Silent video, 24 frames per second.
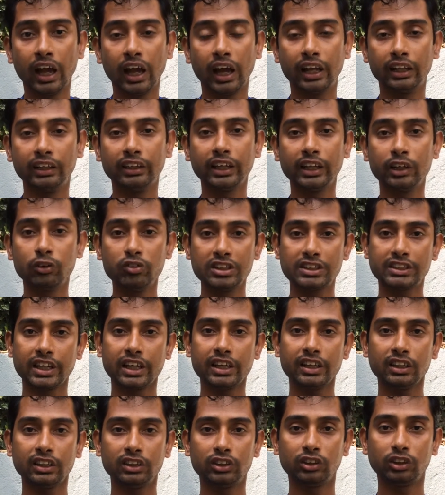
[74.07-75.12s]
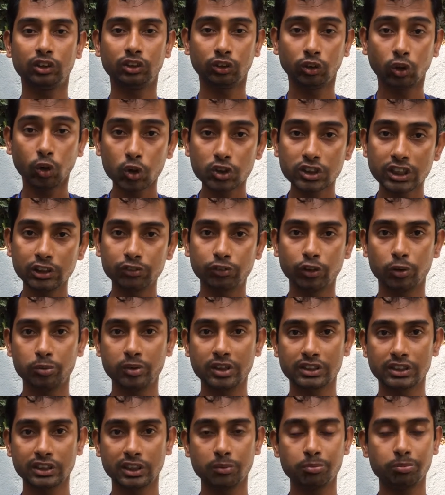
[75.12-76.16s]
and then we send those
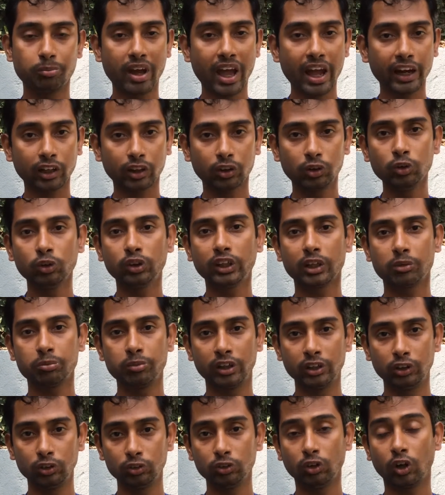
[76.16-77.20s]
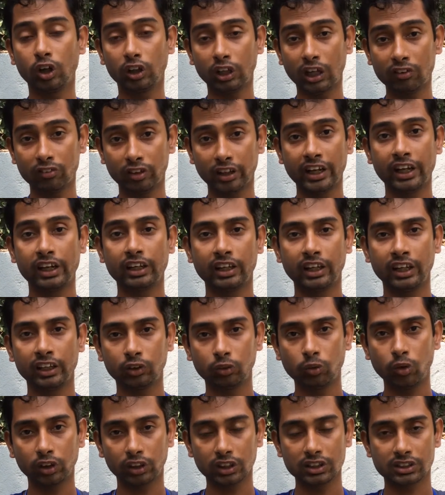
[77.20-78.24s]
information back to Kathmandu or our
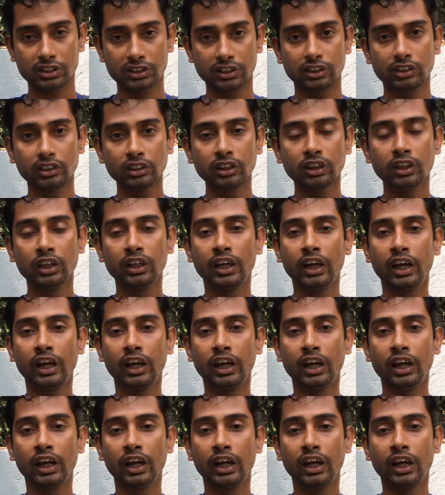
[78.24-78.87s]
headquarters here